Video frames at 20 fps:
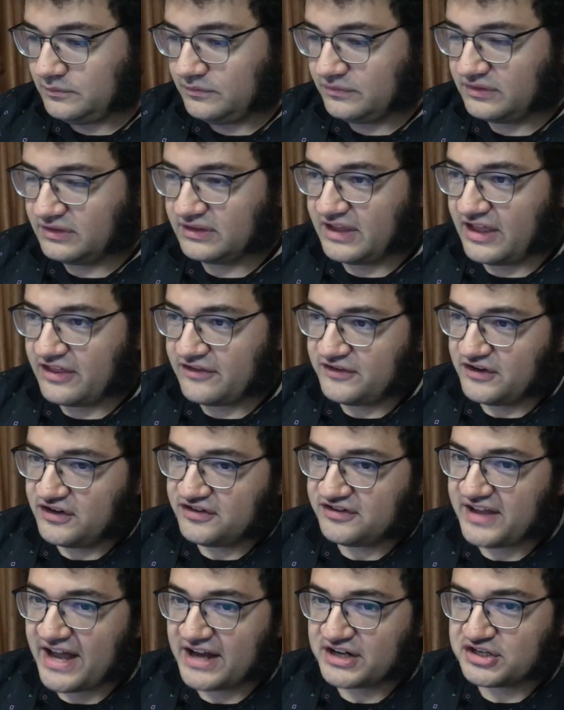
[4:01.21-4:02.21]
Now, the
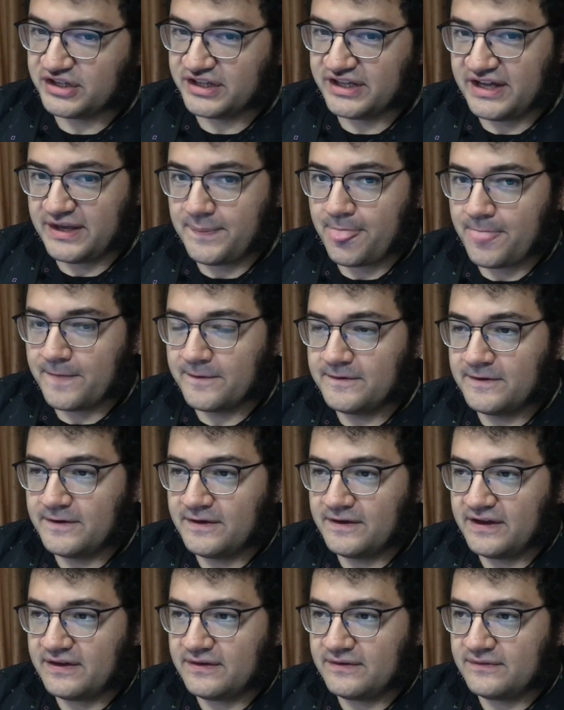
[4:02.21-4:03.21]
first actually
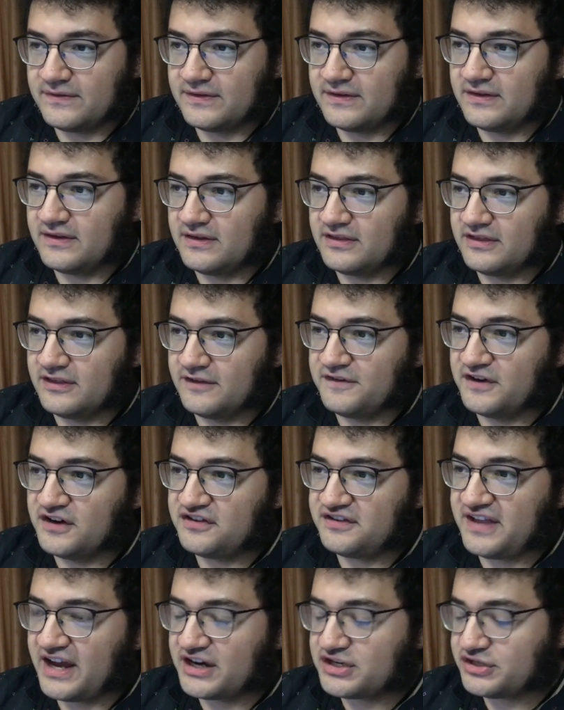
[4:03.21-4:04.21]

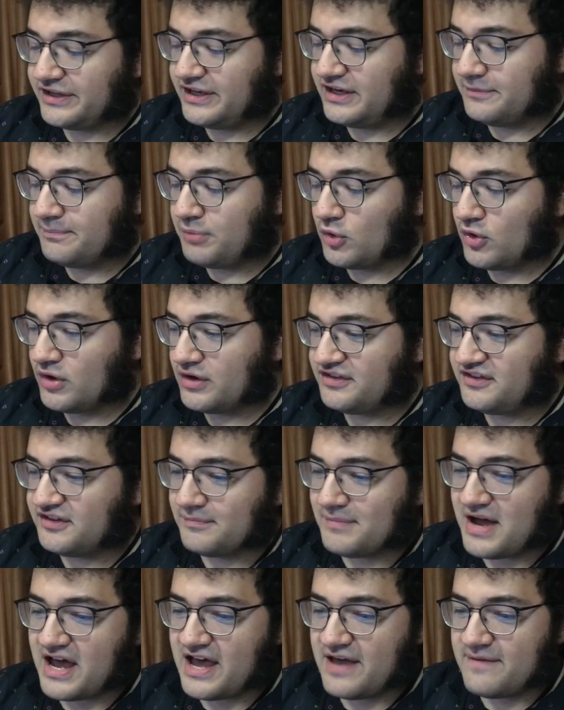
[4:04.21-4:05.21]
in importance in
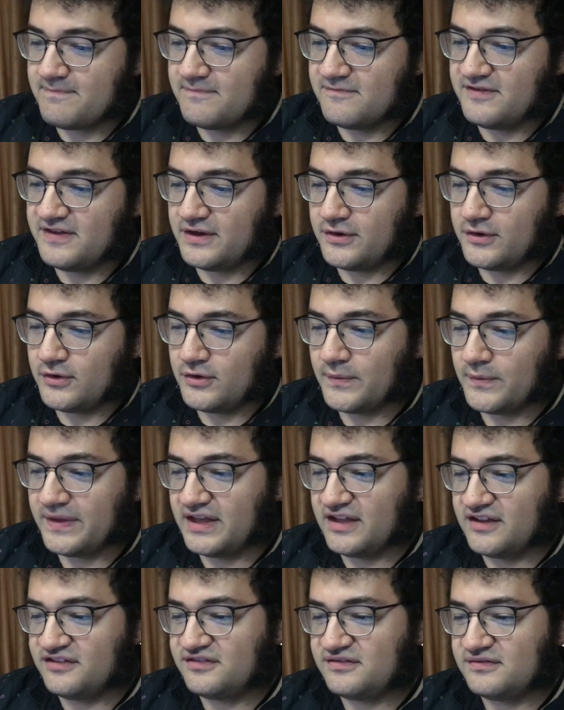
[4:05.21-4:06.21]
my view
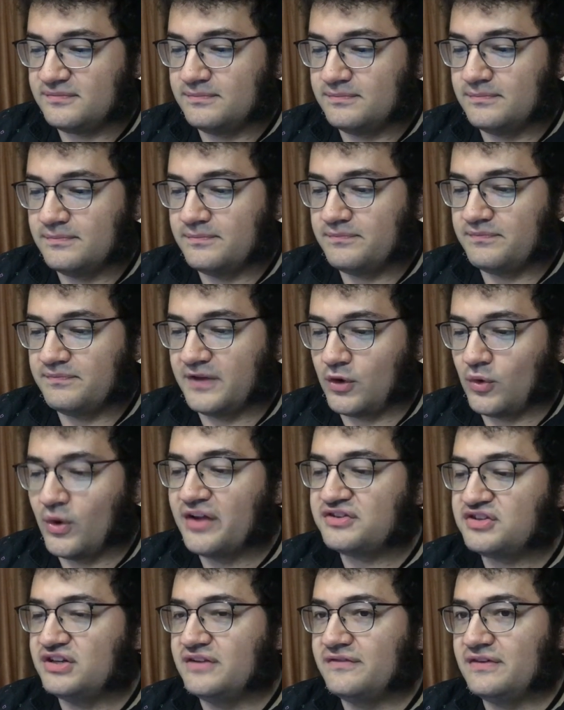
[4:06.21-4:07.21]
is the
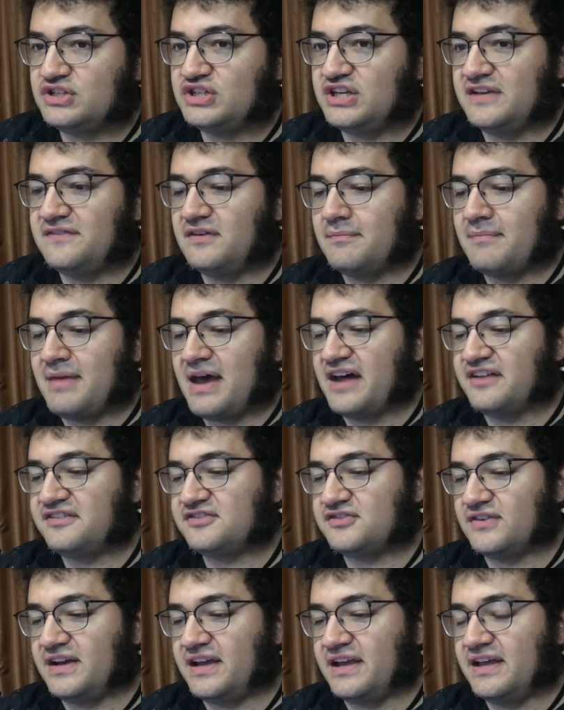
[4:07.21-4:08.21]
question of achieving
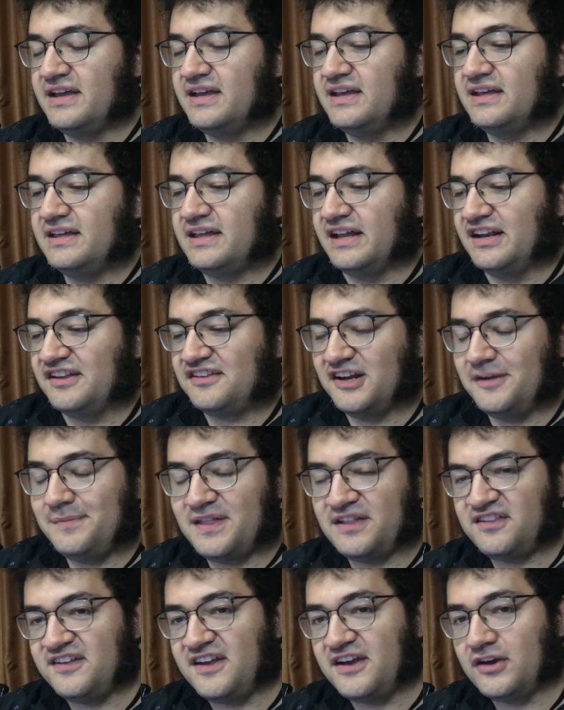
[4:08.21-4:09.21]
mastery. And it's going to be
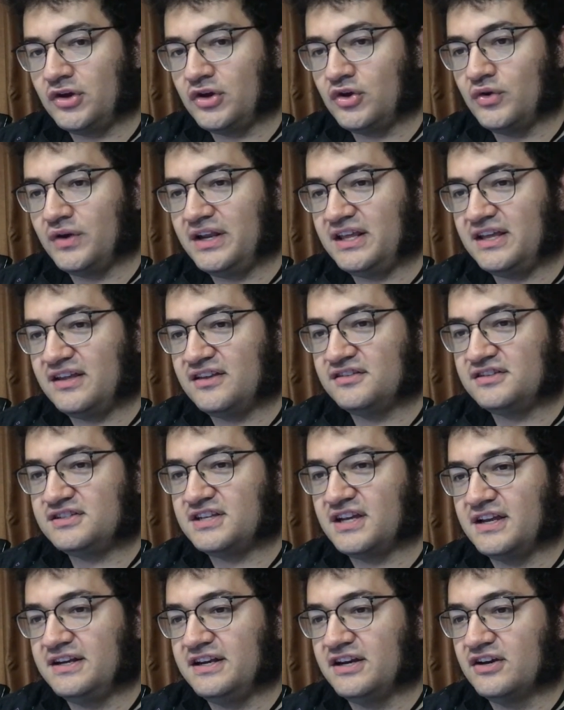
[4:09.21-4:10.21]
the secret ingredient
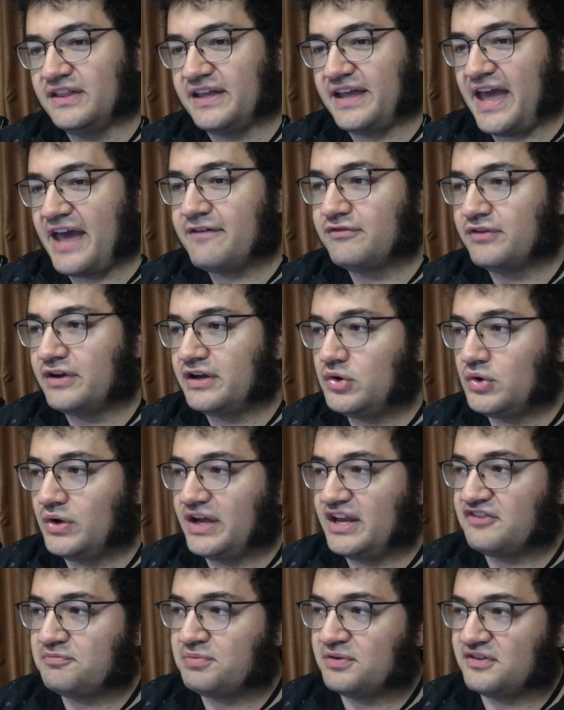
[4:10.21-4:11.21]
to nearly every
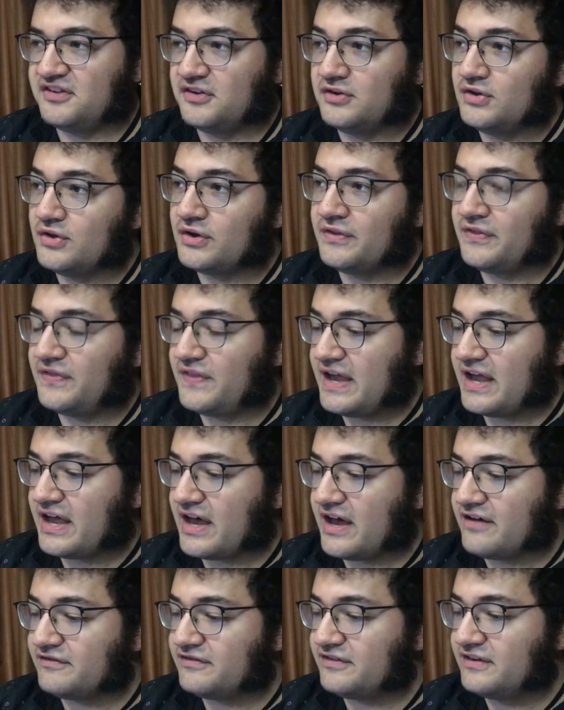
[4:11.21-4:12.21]
creative pursuit you can think
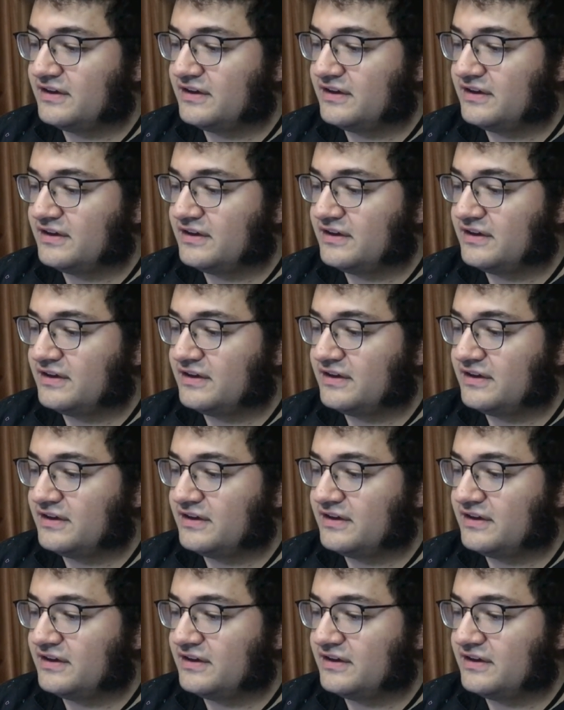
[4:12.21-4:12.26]
of.